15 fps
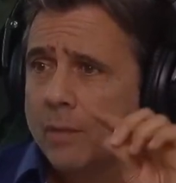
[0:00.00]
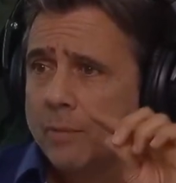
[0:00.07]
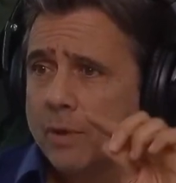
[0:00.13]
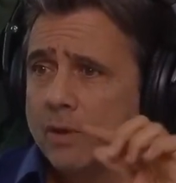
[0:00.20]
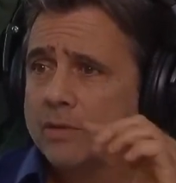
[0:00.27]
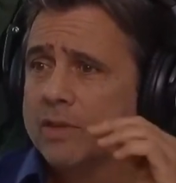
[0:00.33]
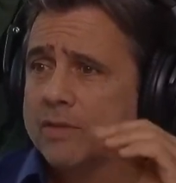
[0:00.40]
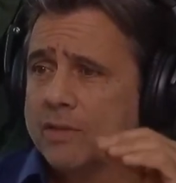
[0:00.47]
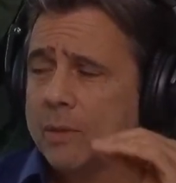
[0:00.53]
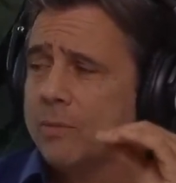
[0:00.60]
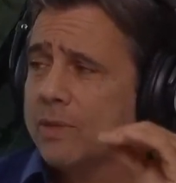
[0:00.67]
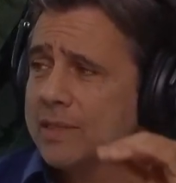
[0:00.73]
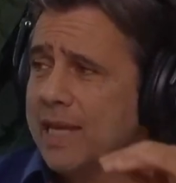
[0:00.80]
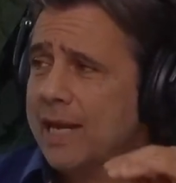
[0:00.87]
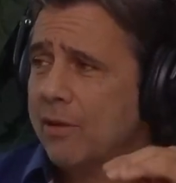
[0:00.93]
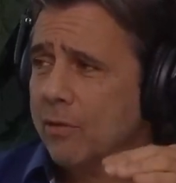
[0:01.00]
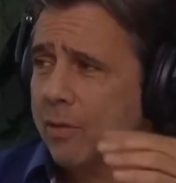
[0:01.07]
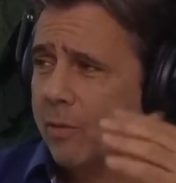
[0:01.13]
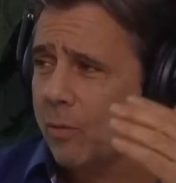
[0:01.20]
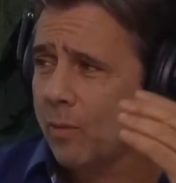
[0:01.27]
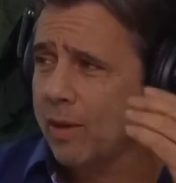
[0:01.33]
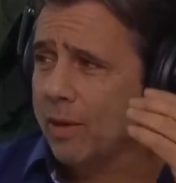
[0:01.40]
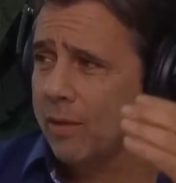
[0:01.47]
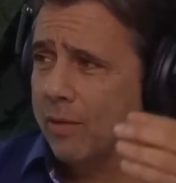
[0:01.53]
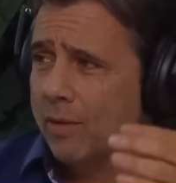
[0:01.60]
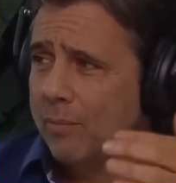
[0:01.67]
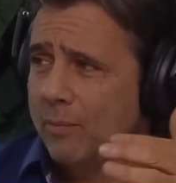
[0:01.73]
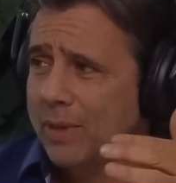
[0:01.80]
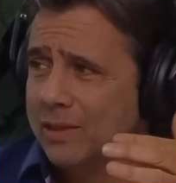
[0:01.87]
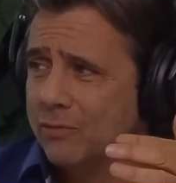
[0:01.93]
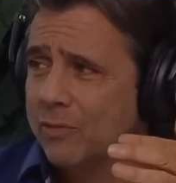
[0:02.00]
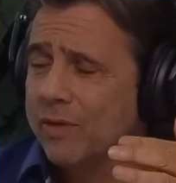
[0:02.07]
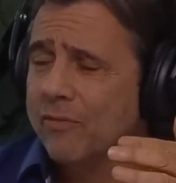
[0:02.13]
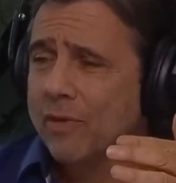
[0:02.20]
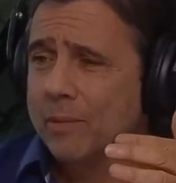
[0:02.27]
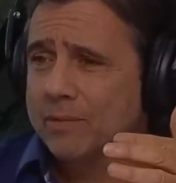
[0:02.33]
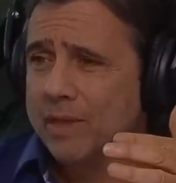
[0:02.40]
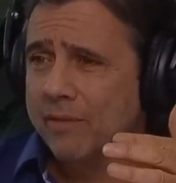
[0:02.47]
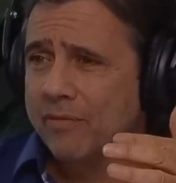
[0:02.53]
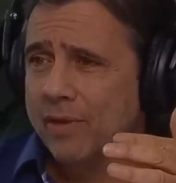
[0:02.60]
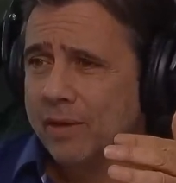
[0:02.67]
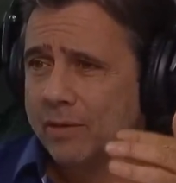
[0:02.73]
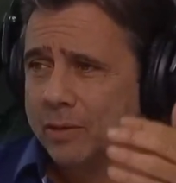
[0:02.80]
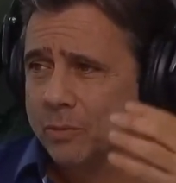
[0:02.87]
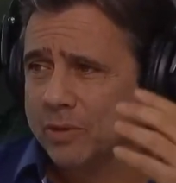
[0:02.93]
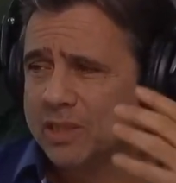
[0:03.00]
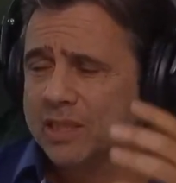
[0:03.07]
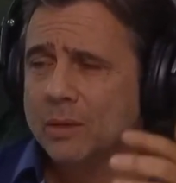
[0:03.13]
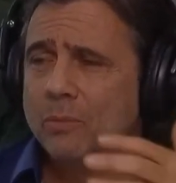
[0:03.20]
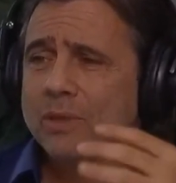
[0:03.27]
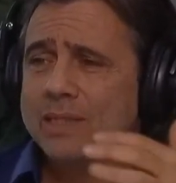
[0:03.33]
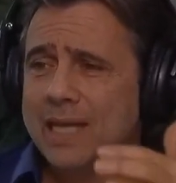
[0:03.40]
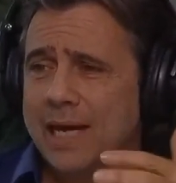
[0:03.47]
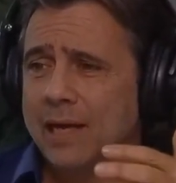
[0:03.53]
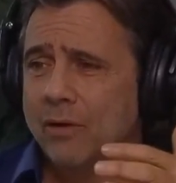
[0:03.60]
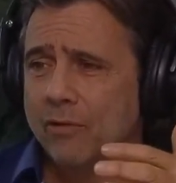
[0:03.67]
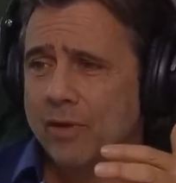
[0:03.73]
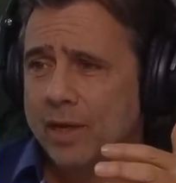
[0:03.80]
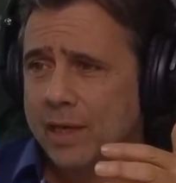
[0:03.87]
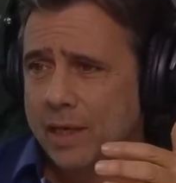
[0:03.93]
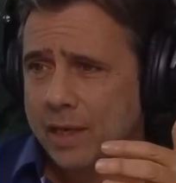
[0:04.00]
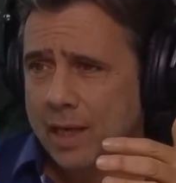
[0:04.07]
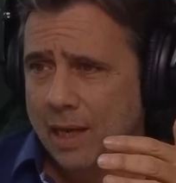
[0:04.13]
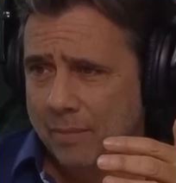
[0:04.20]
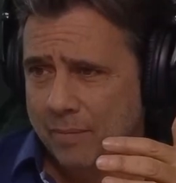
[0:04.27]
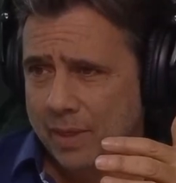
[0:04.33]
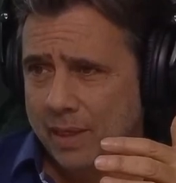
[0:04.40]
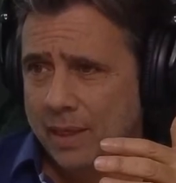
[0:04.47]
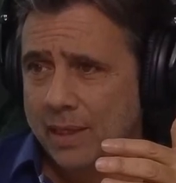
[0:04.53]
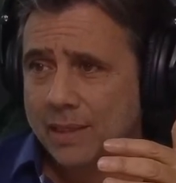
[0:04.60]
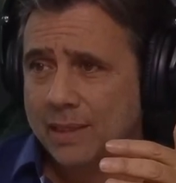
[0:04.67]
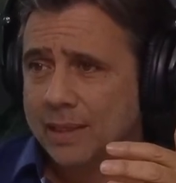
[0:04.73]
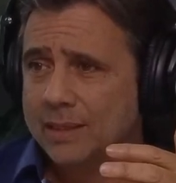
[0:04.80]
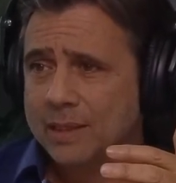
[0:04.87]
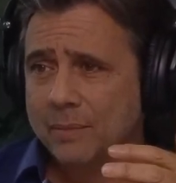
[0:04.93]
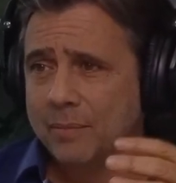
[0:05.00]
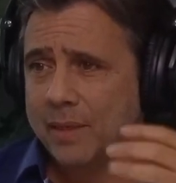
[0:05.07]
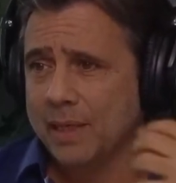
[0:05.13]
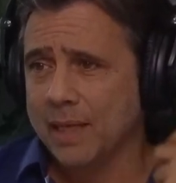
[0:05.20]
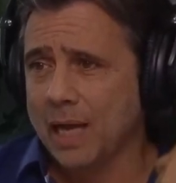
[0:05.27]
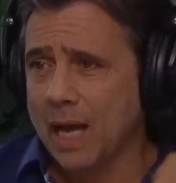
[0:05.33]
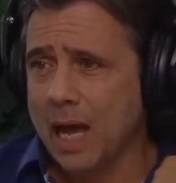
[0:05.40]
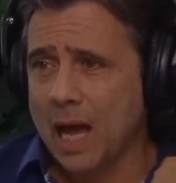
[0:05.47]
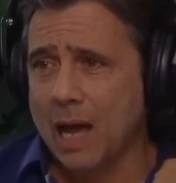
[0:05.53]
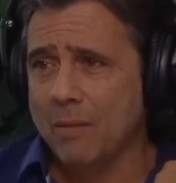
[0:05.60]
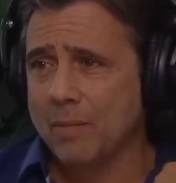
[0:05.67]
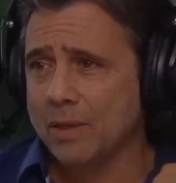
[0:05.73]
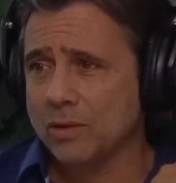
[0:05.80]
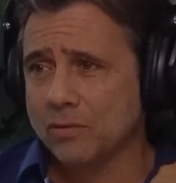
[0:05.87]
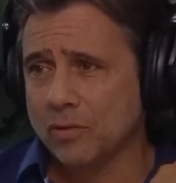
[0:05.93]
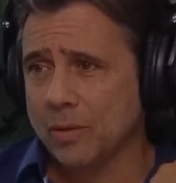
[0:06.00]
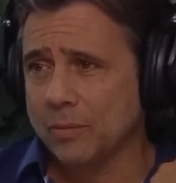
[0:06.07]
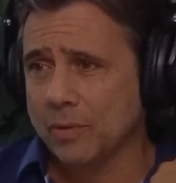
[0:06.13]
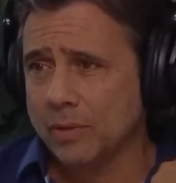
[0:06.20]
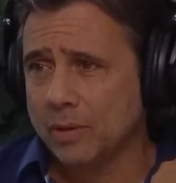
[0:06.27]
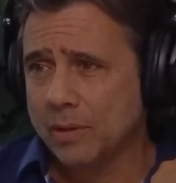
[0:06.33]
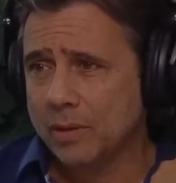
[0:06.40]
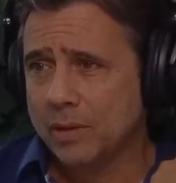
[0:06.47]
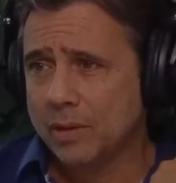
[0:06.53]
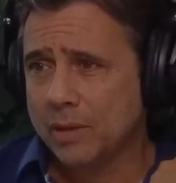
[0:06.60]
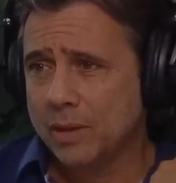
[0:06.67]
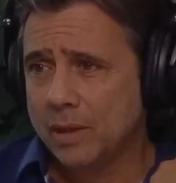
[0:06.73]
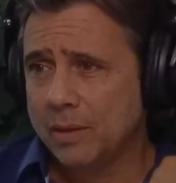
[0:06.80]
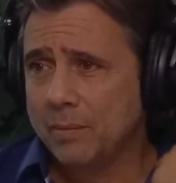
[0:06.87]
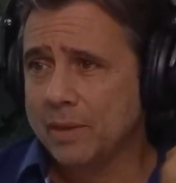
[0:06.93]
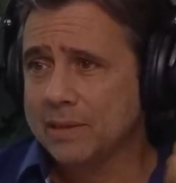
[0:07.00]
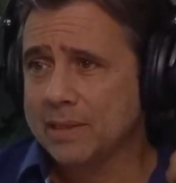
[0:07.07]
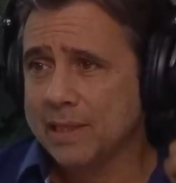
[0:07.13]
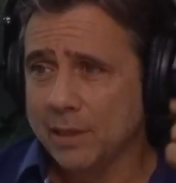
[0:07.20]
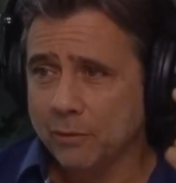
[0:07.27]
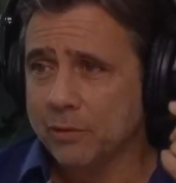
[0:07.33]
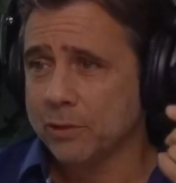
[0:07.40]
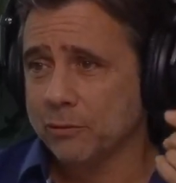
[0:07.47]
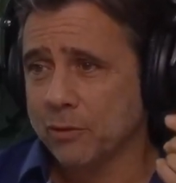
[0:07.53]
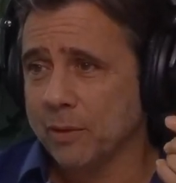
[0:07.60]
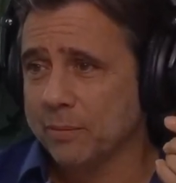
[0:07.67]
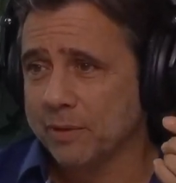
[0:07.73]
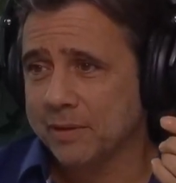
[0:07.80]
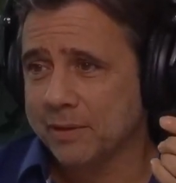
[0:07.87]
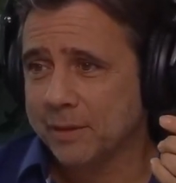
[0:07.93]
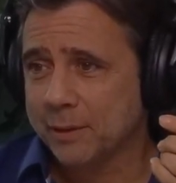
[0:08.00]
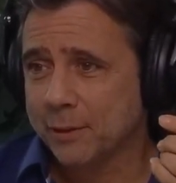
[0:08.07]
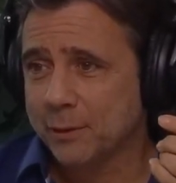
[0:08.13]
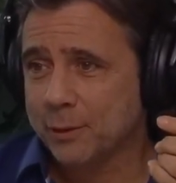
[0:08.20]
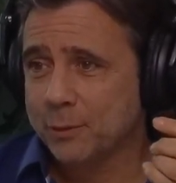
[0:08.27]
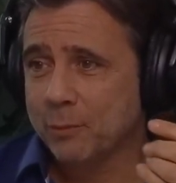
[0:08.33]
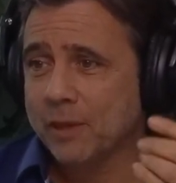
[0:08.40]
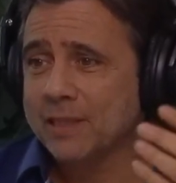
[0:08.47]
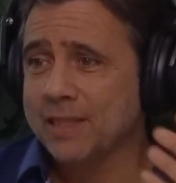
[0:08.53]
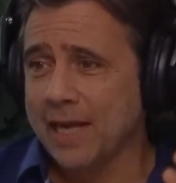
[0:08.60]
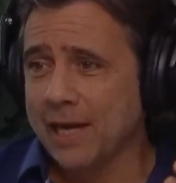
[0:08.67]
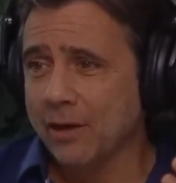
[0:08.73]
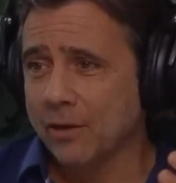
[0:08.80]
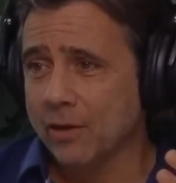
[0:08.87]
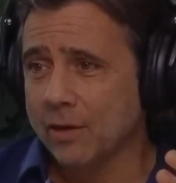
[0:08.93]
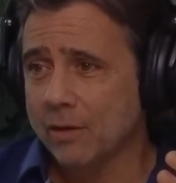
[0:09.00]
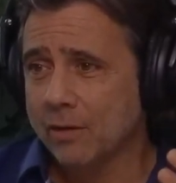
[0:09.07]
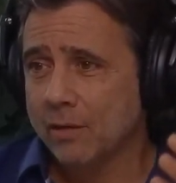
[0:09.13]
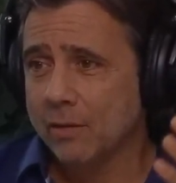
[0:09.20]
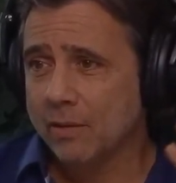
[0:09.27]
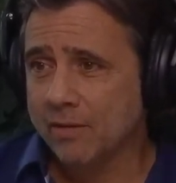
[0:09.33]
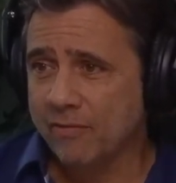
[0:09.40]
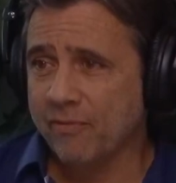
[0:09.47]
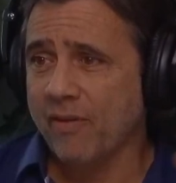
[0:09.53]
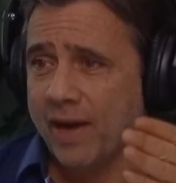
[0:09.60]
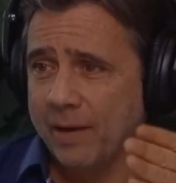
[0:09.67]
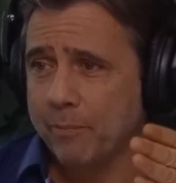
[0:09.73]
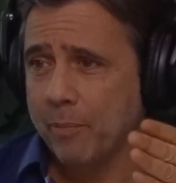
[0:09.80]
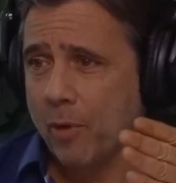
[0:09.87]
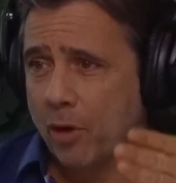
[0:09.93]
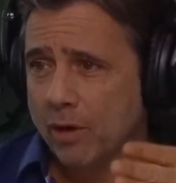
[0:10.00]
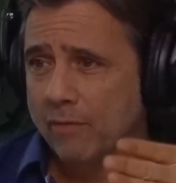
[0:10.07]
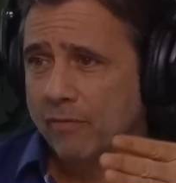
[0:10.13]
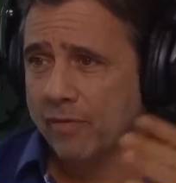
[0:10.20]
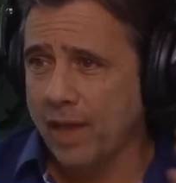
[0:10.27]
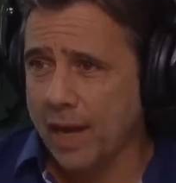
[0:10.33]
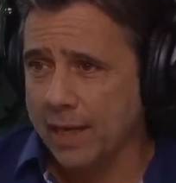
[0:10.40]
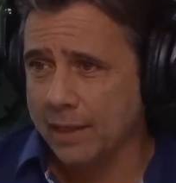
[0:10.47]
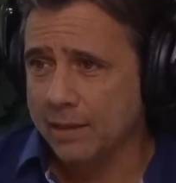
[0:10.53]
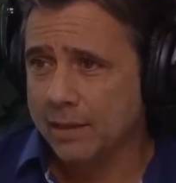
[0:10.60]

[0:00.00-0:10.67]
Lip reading: Because if someone's angry, one of the best reframes I found is when someone's angry at me, it doesn't mean I'm in trouble. It means they're in trouble. Because what is anger? The fight part of flight.